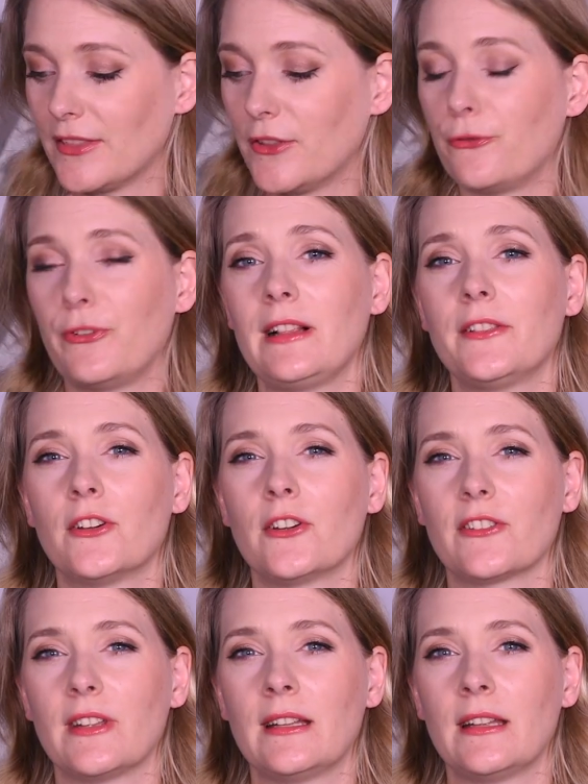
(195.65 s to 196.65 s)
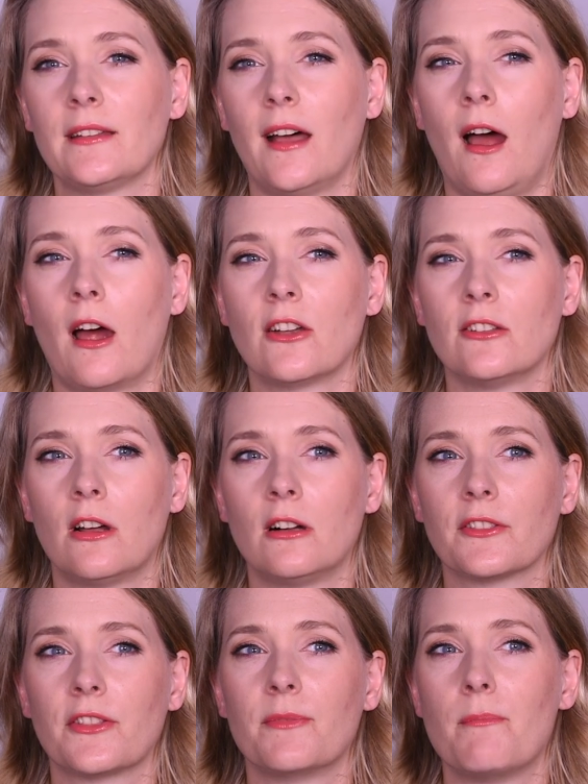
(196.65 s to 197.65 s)
The filters in it are
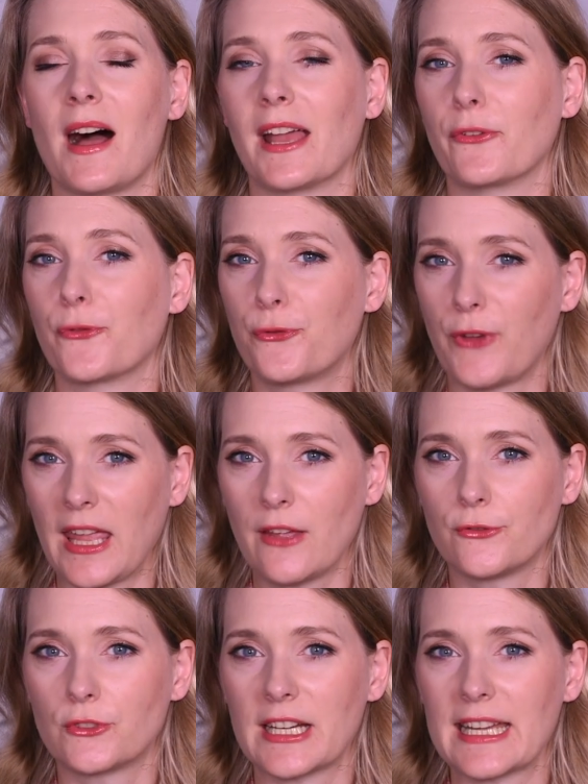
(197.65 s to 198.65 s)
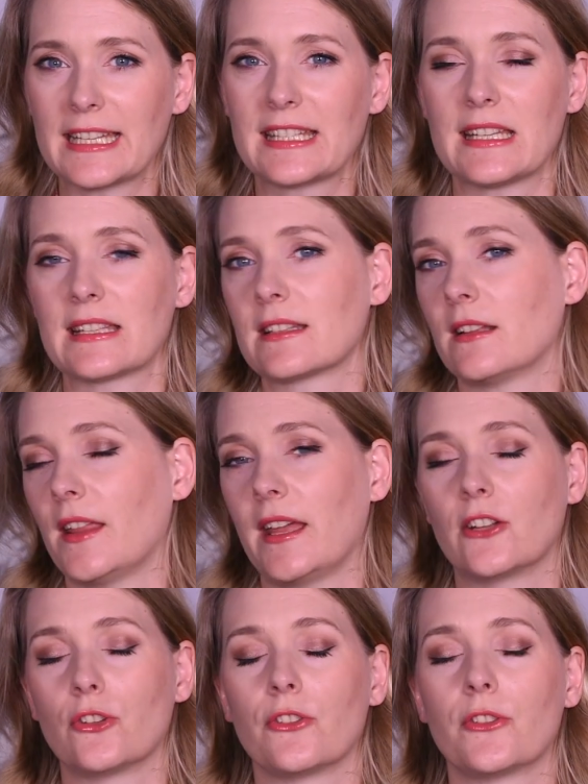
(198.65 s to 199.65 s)
not my favorite,
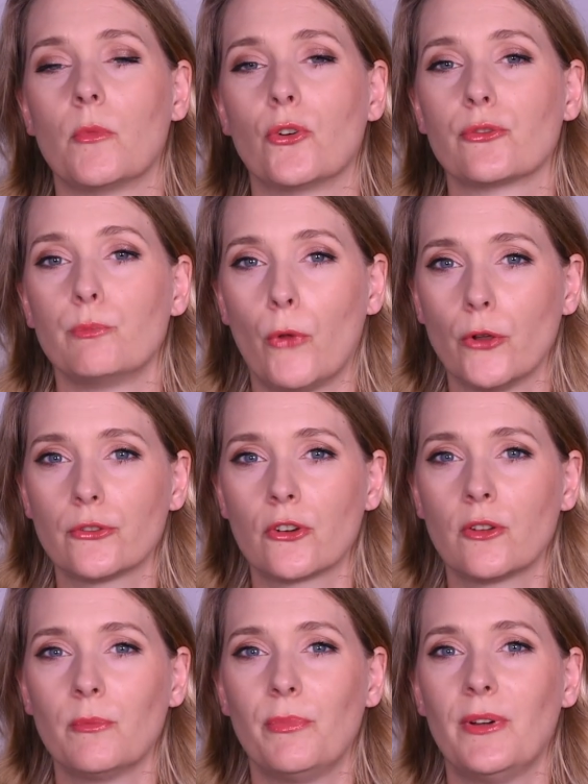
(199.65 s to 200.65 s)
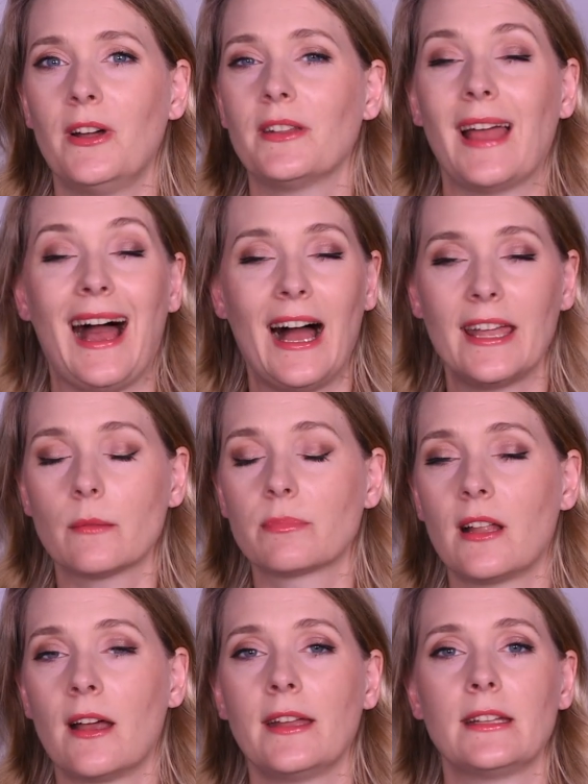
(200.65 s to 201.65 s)
they are not the most modern, but I
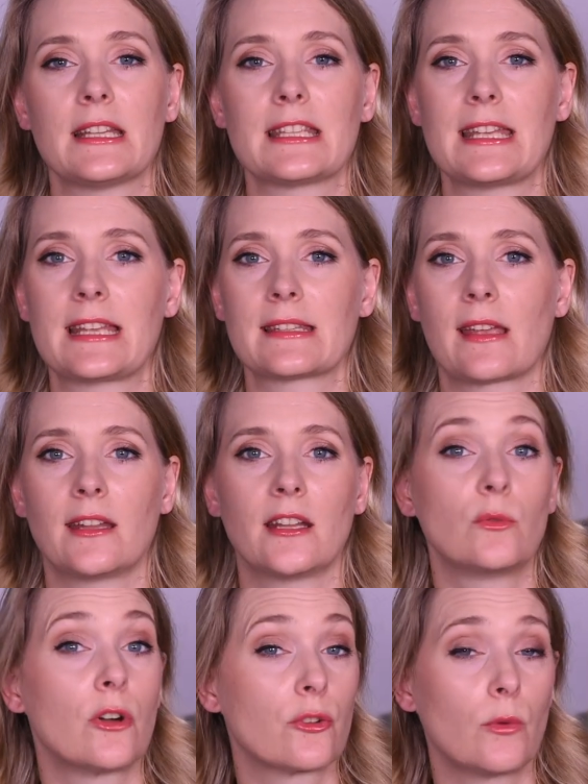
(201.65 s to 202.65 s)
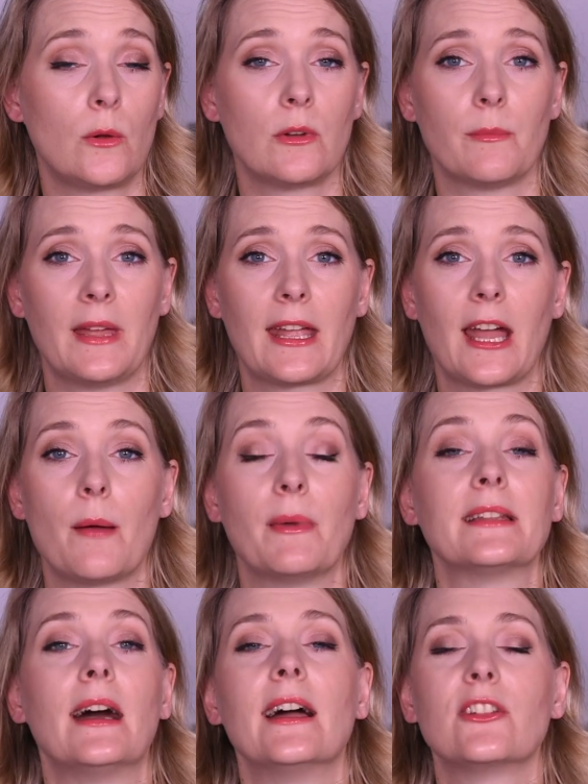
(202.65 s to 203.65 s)
apply it things and it works well with makeup
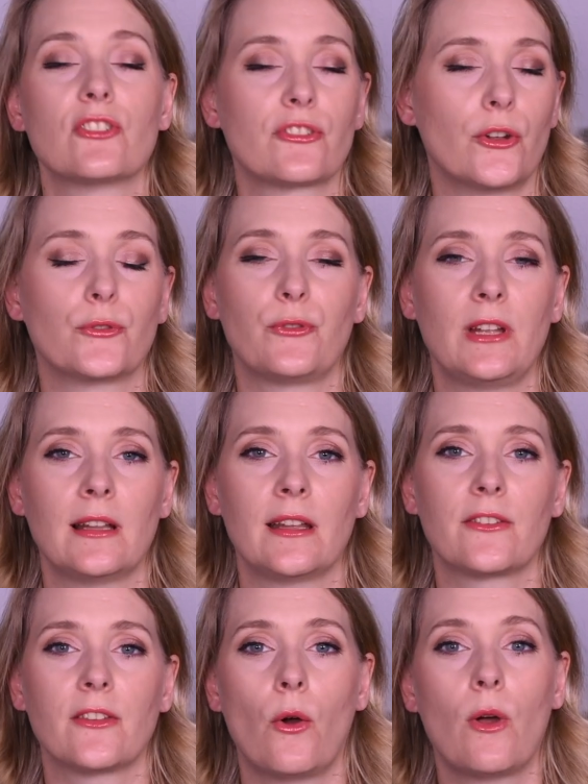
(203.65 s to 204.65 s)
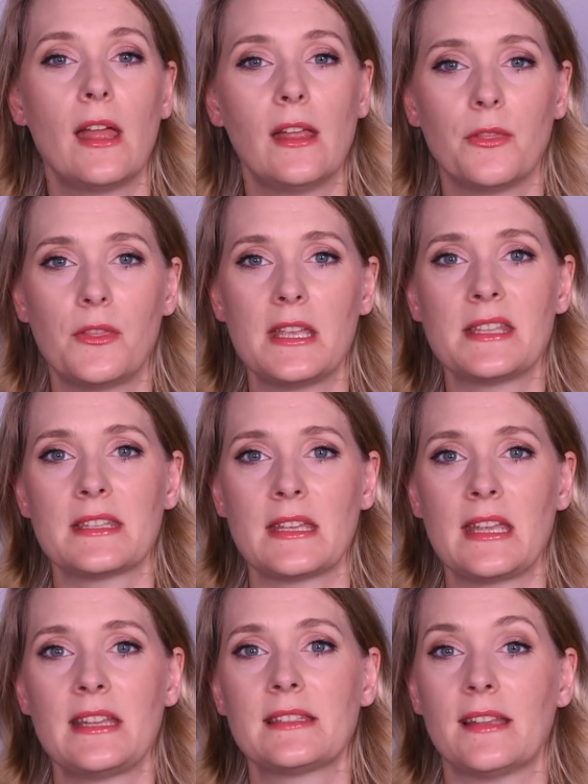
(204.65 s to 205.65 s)
and I just don't feel it. So this
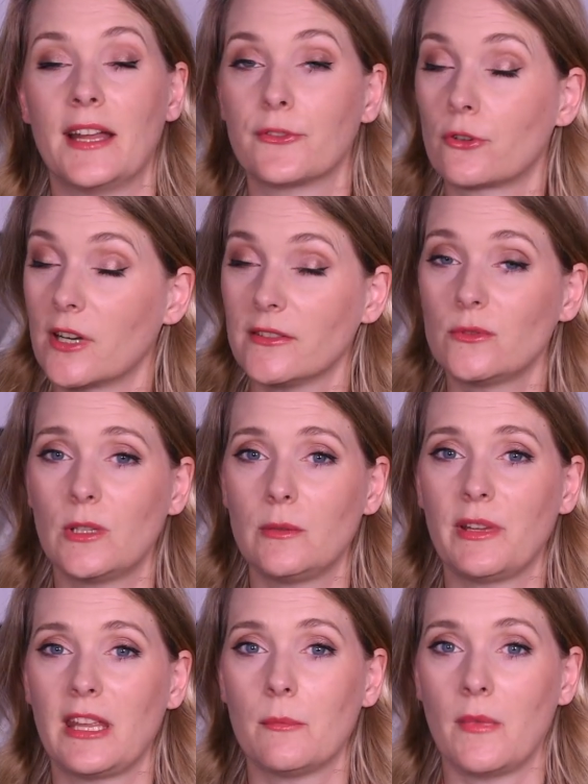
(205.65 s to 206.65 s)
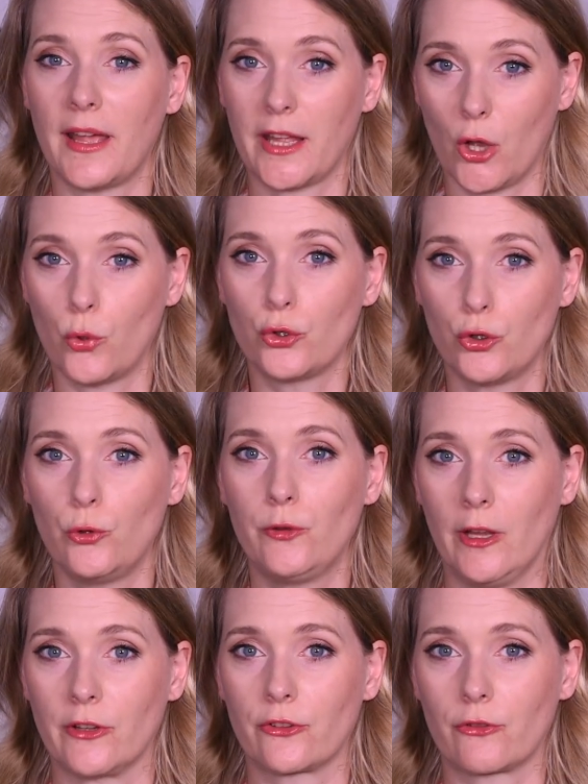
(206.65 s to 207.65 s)
is and forever will be my go-to
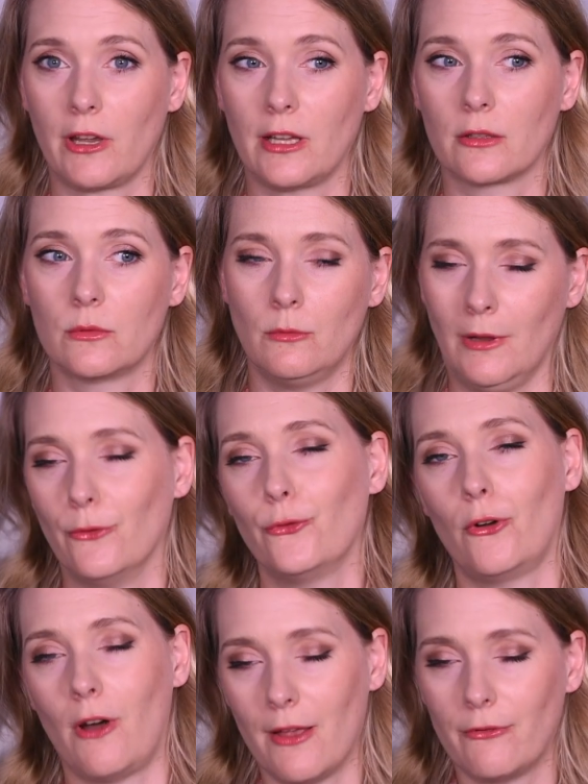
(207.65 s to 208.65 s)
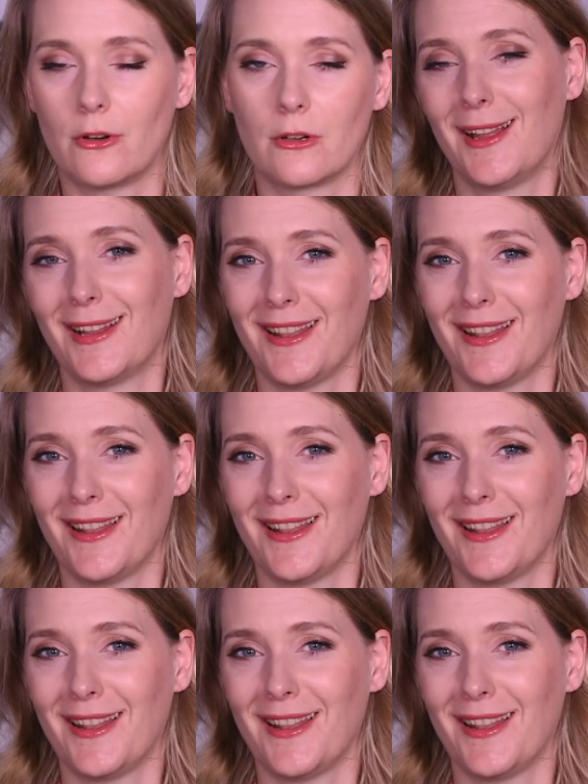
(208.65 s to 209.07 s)
sunscreen forever.